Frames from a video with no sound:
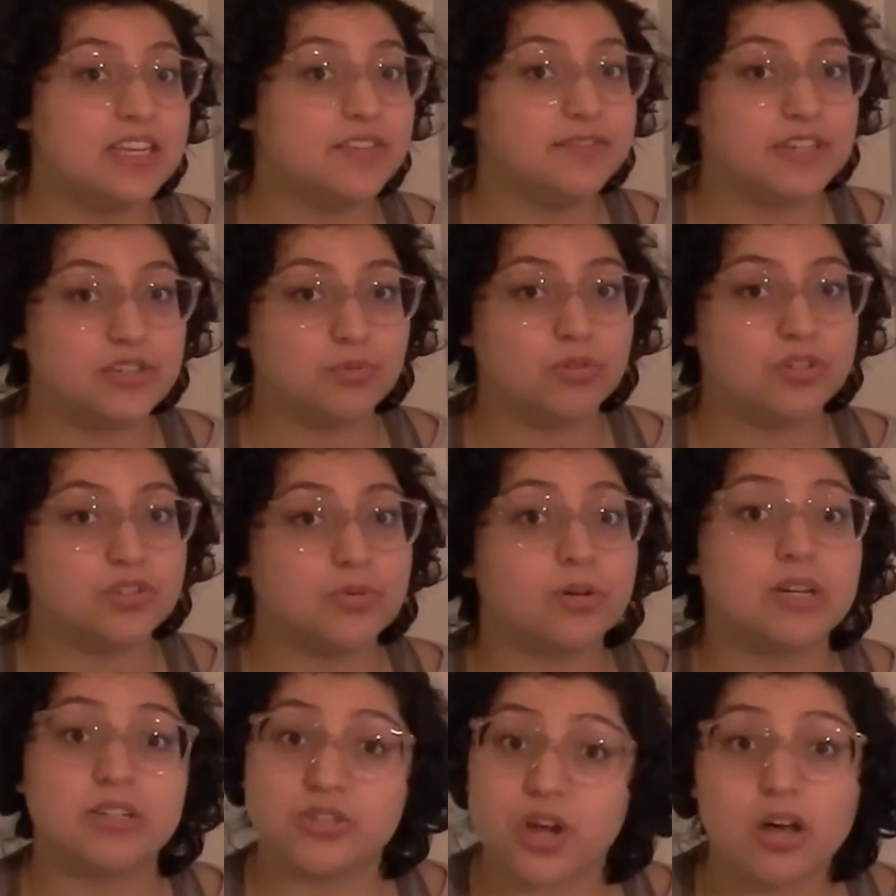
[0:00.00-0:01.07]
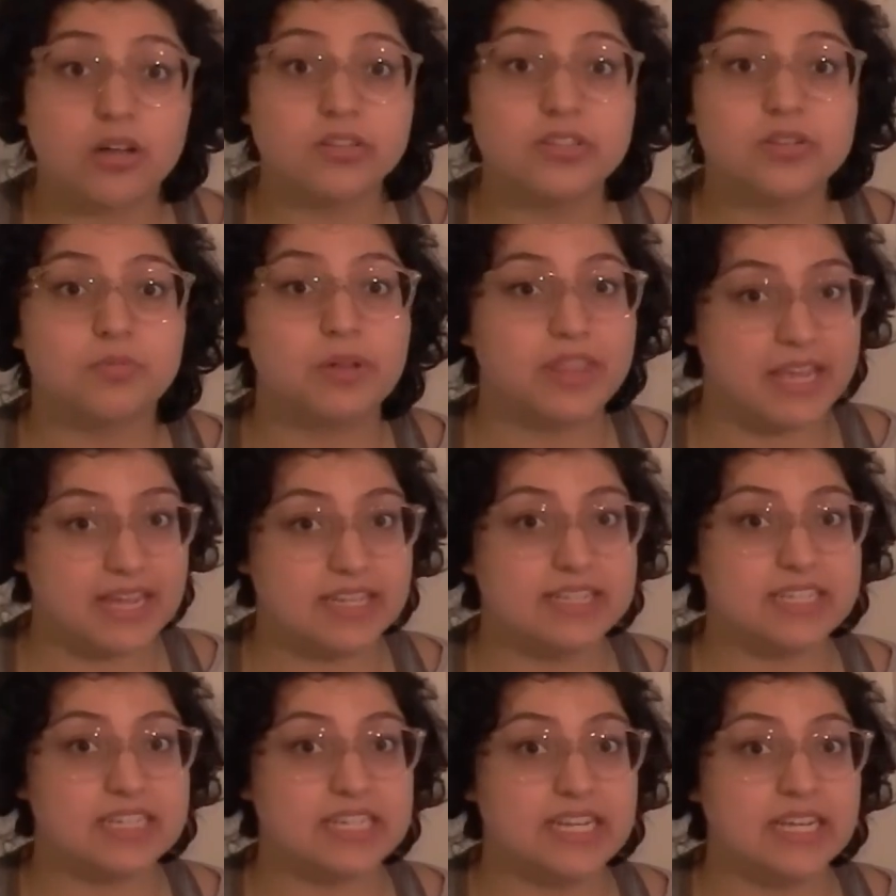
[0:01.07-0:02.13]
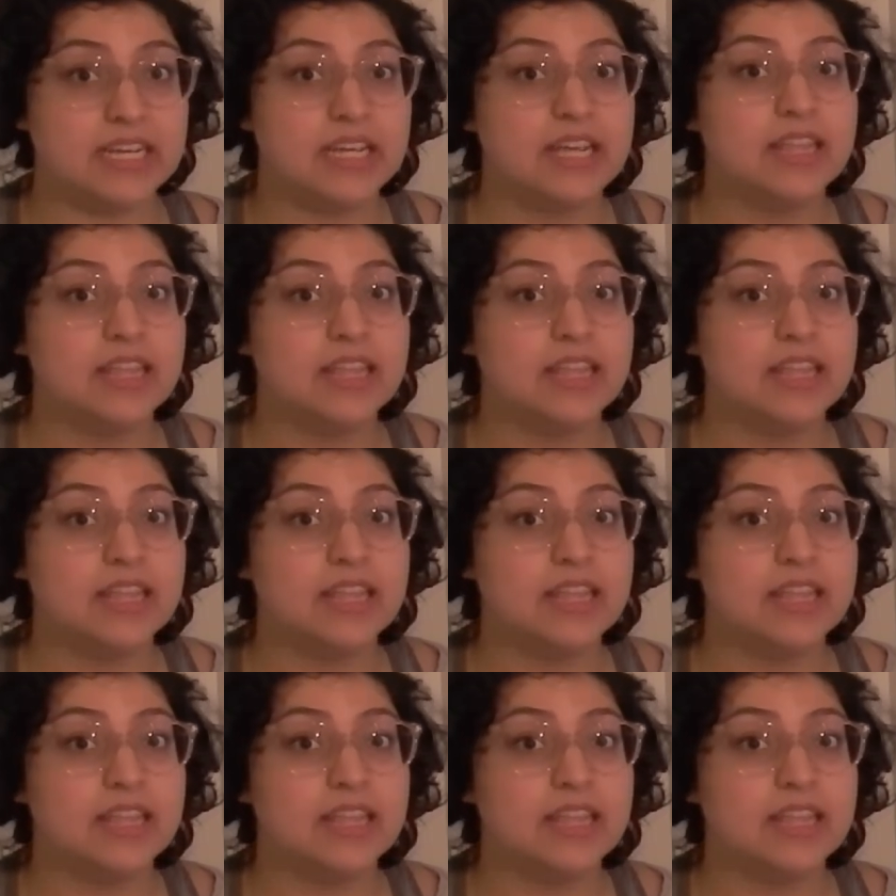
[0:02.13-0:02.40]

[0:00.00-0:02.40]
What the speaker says: individuals who are adults with ASD,